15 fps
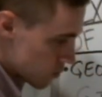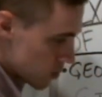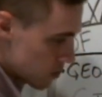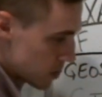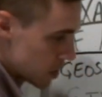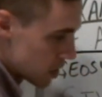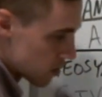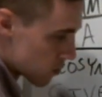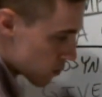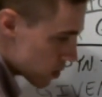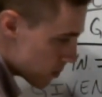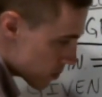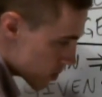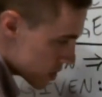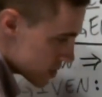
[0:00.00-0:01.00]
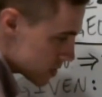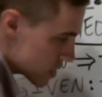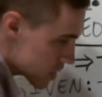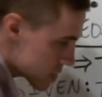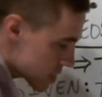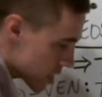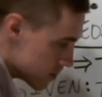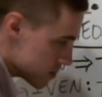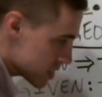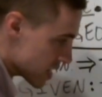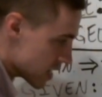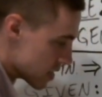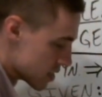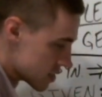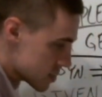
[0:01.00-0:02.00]
would be 3.6 times
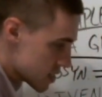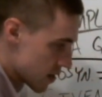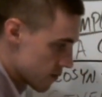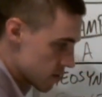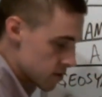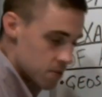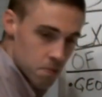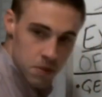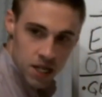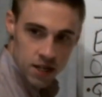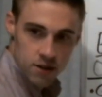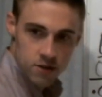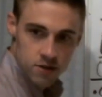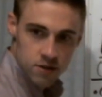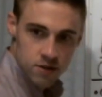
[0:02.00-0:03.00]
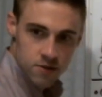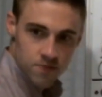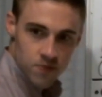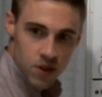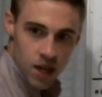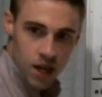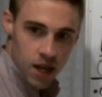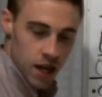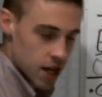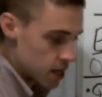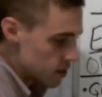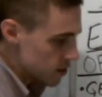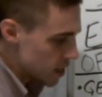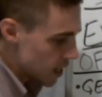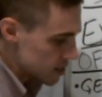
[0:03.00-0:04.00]
10 to the 7th meters.
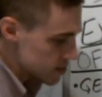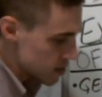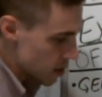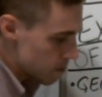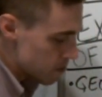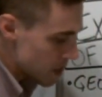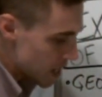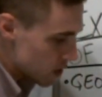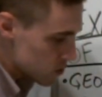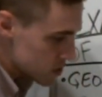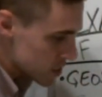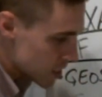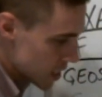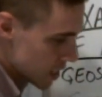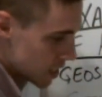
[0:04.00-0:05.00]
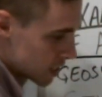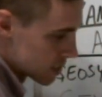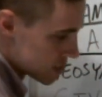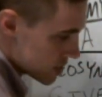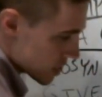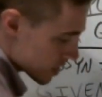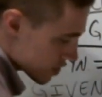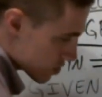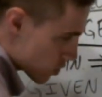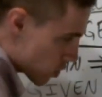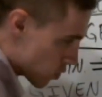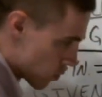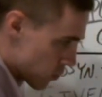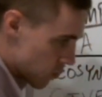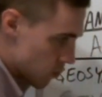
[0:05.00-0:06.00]
And that's about 6
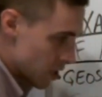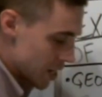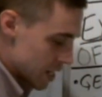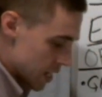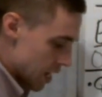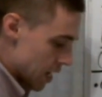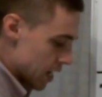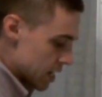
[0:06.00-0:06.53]
Earth radii.